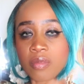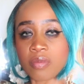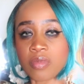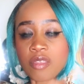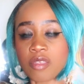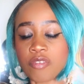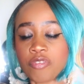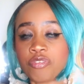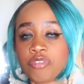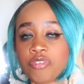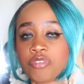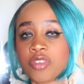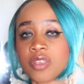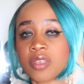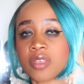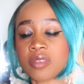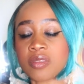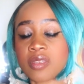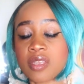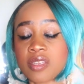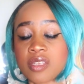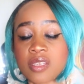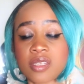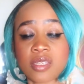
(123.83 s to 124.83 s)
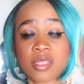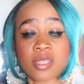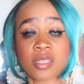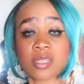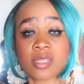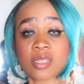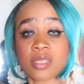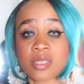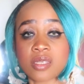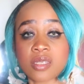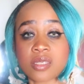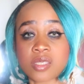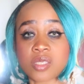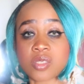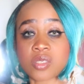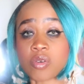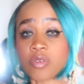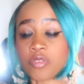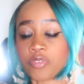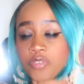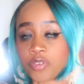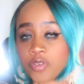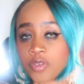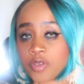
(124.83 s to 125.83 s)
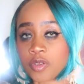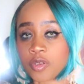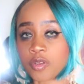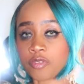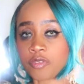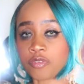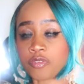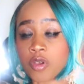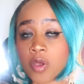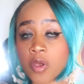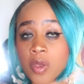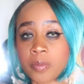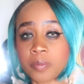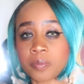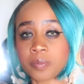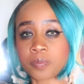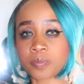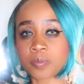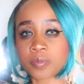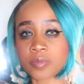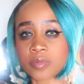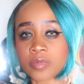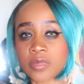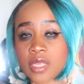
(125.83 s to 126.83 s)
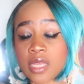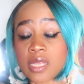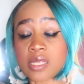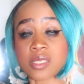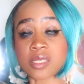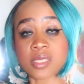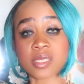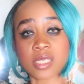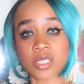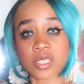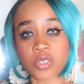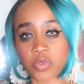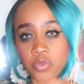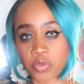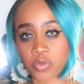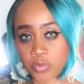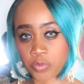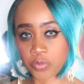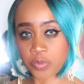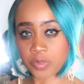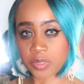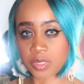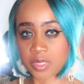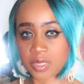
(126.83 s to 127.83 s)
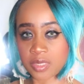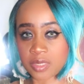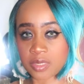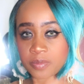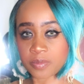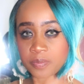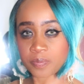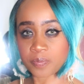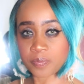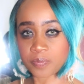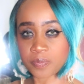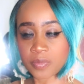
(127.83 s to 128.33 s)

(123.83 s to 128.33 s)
They feel they suffer from insecurity.